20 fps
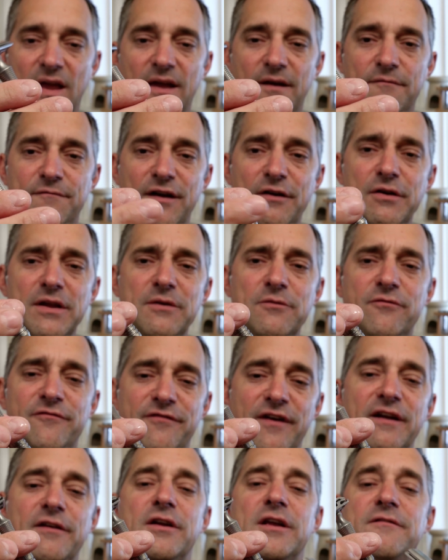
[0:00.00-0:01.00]
very,
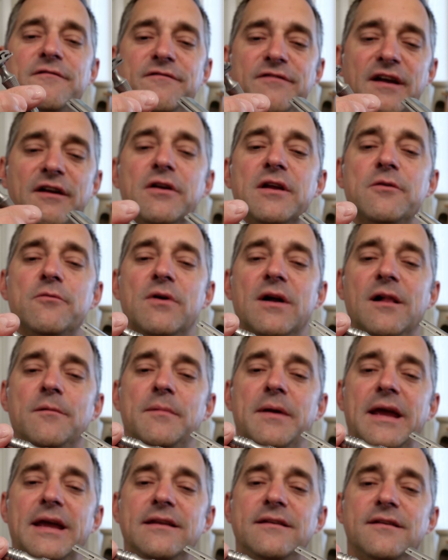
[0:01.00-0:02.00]
very, very well
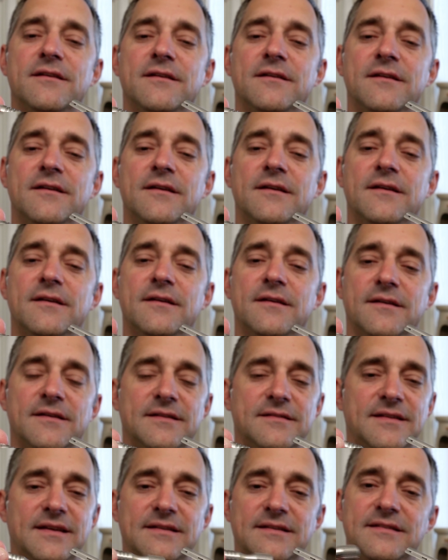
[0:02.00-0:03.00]
made.
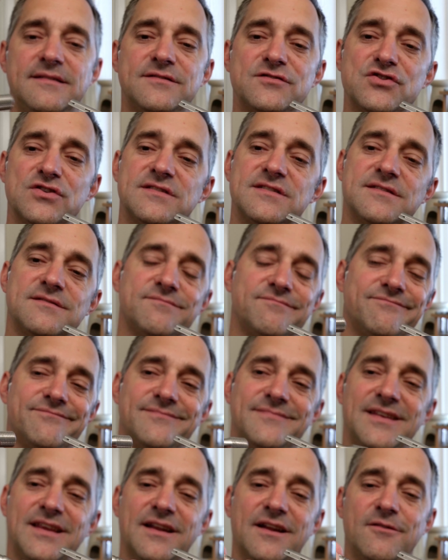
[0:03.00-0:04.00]
It's just,
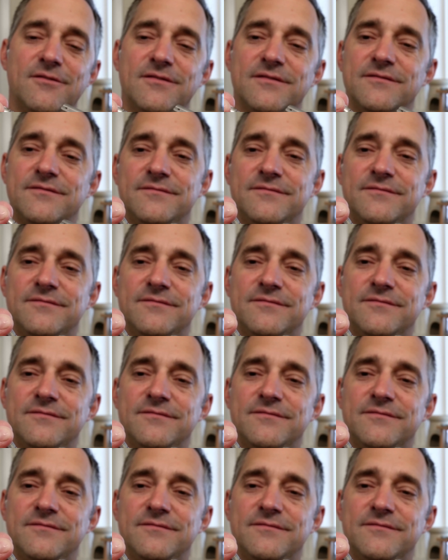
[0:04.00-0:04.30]
you know,